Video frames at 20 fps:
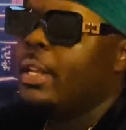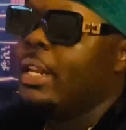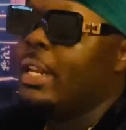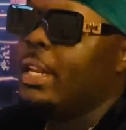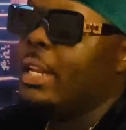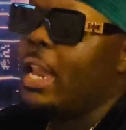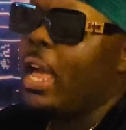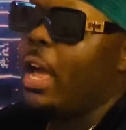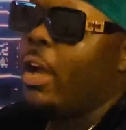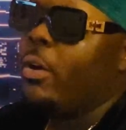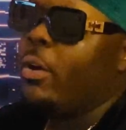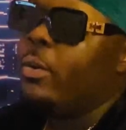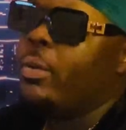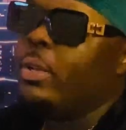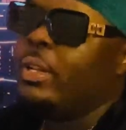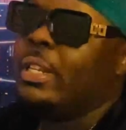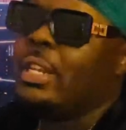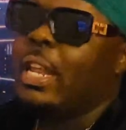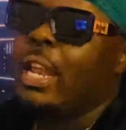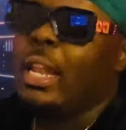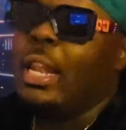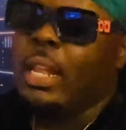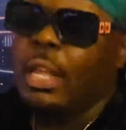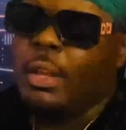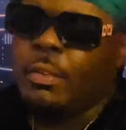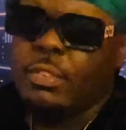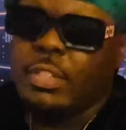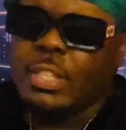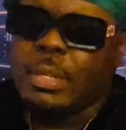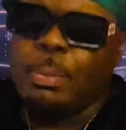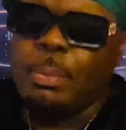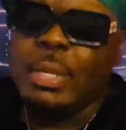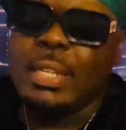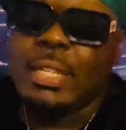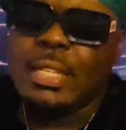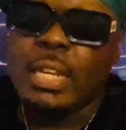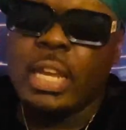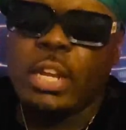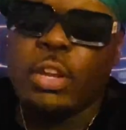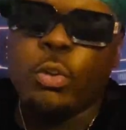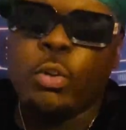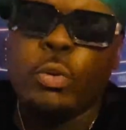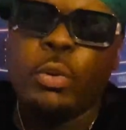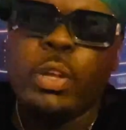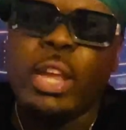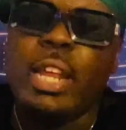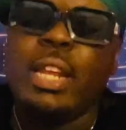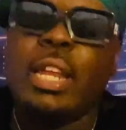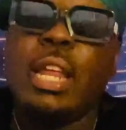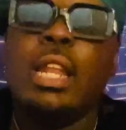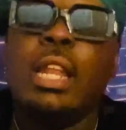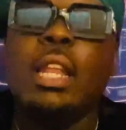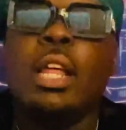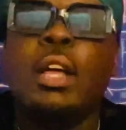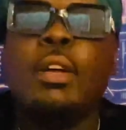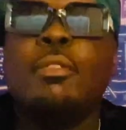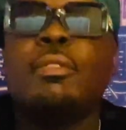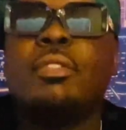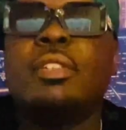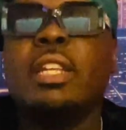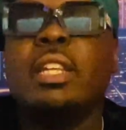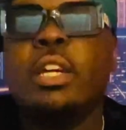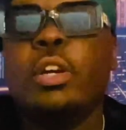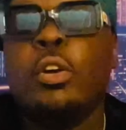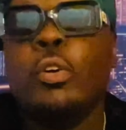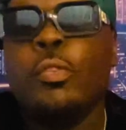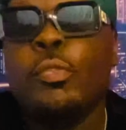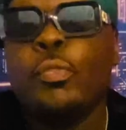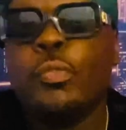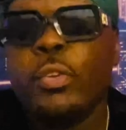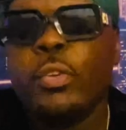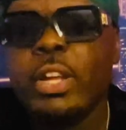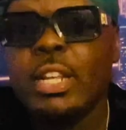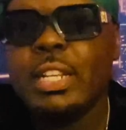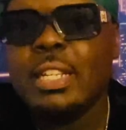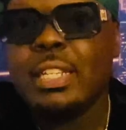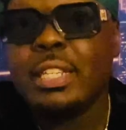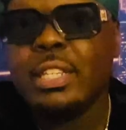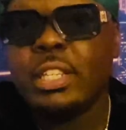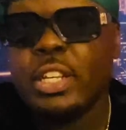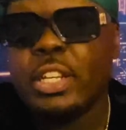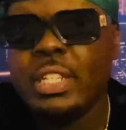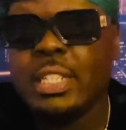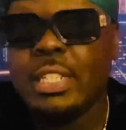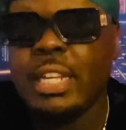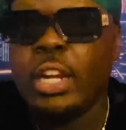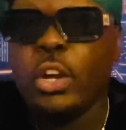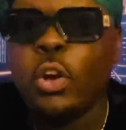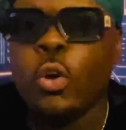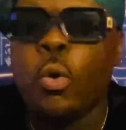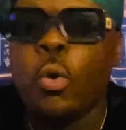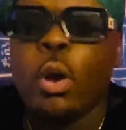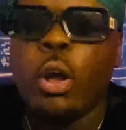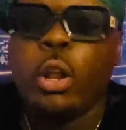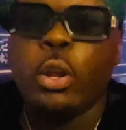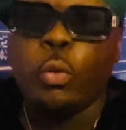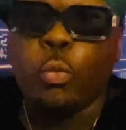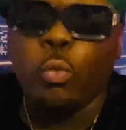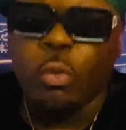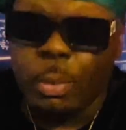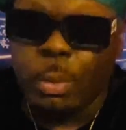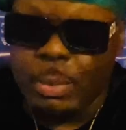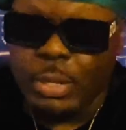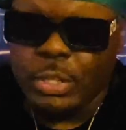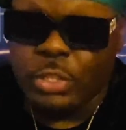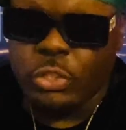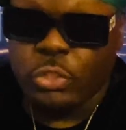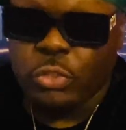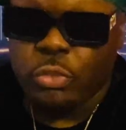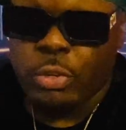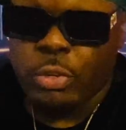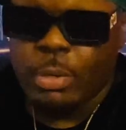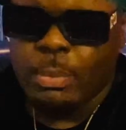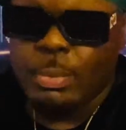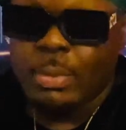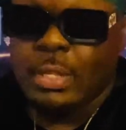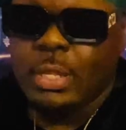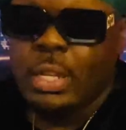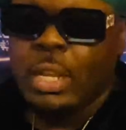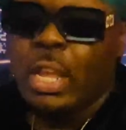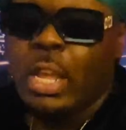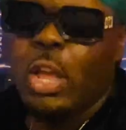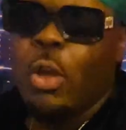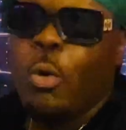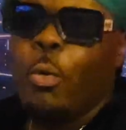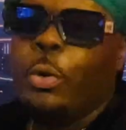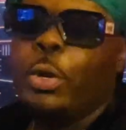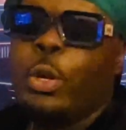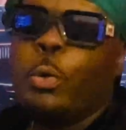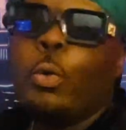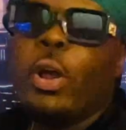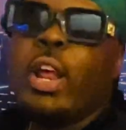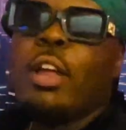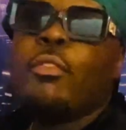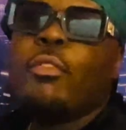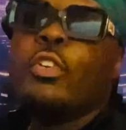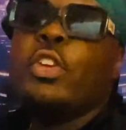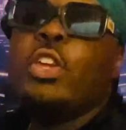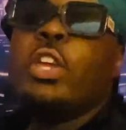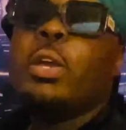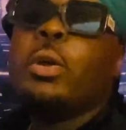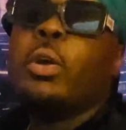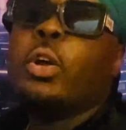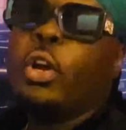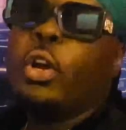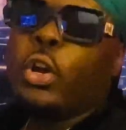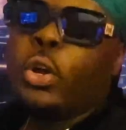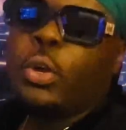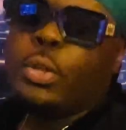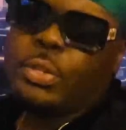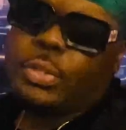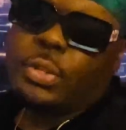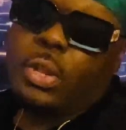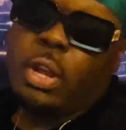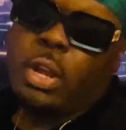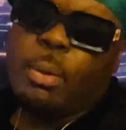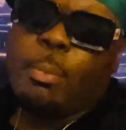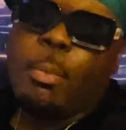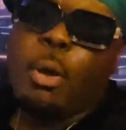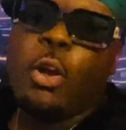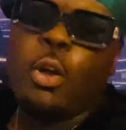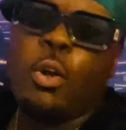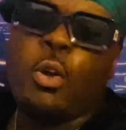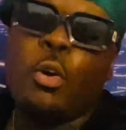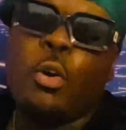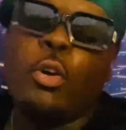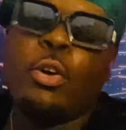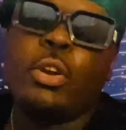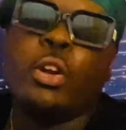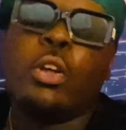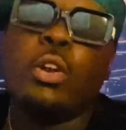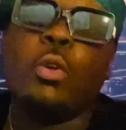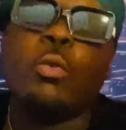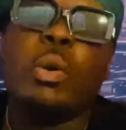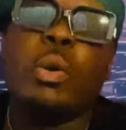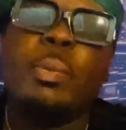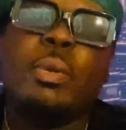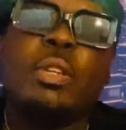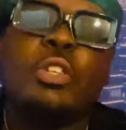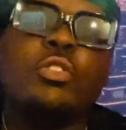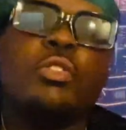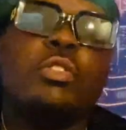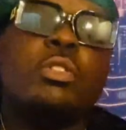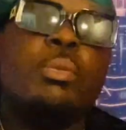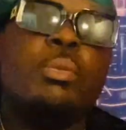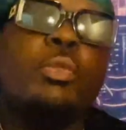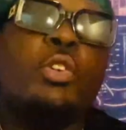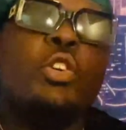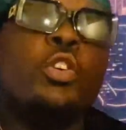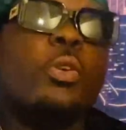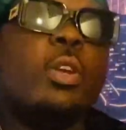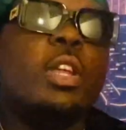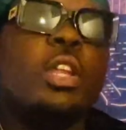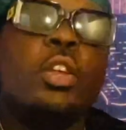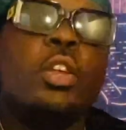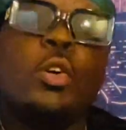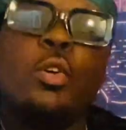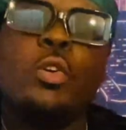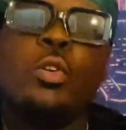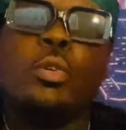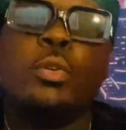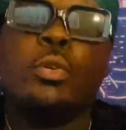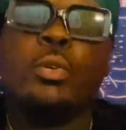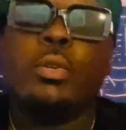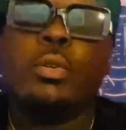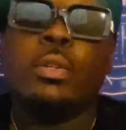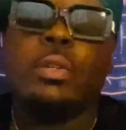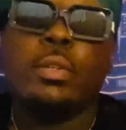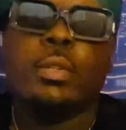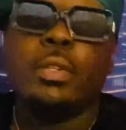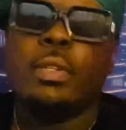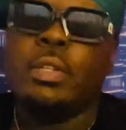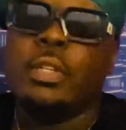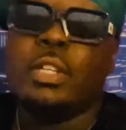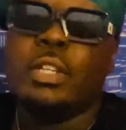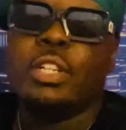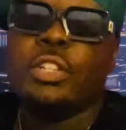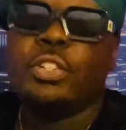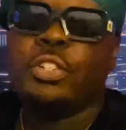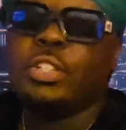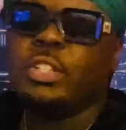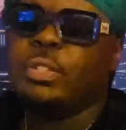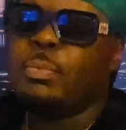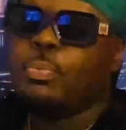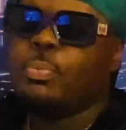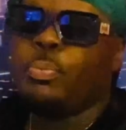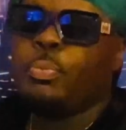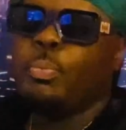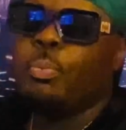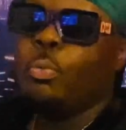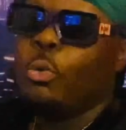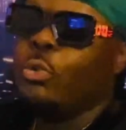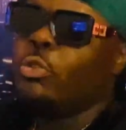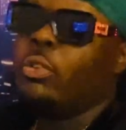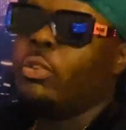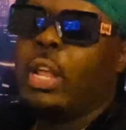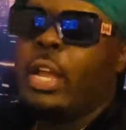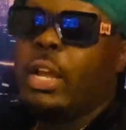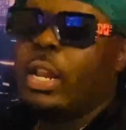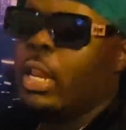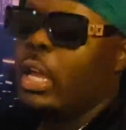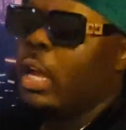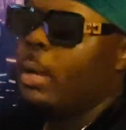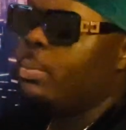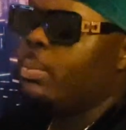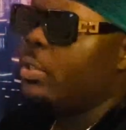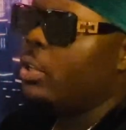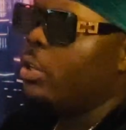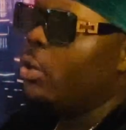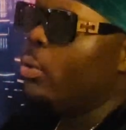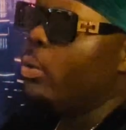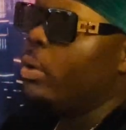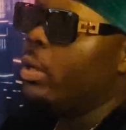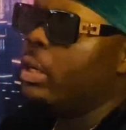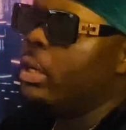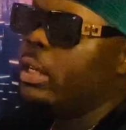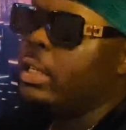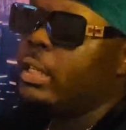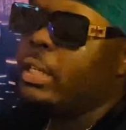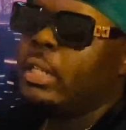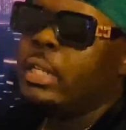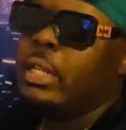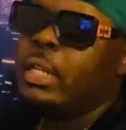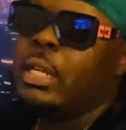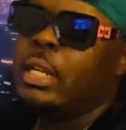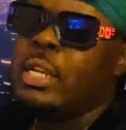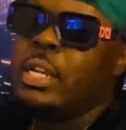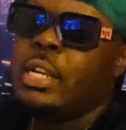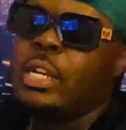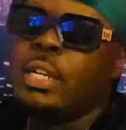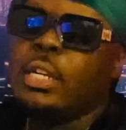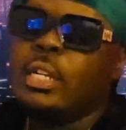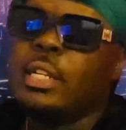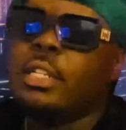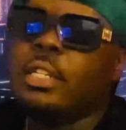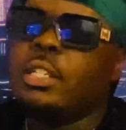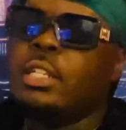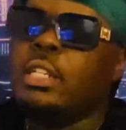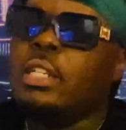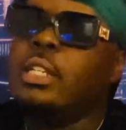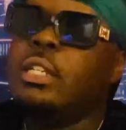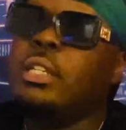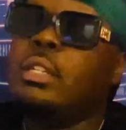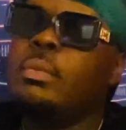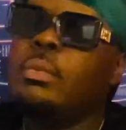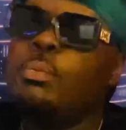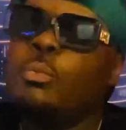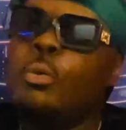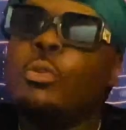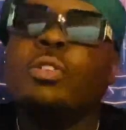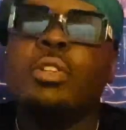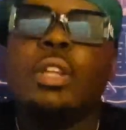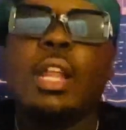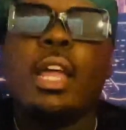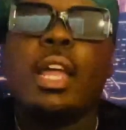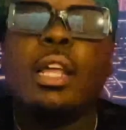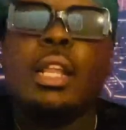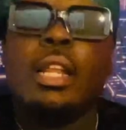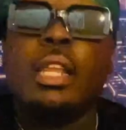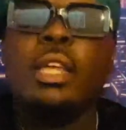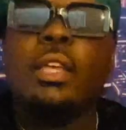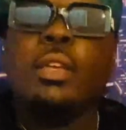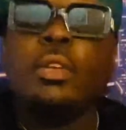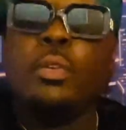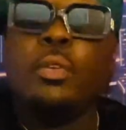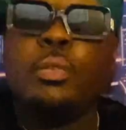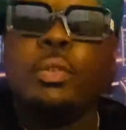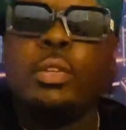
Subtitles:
Now, they love to be single, and they love single friends because they go on women's trips. Whenever you hear a girl talking about going on a women's trip, you already know she's most likely up to no good. She's most likely,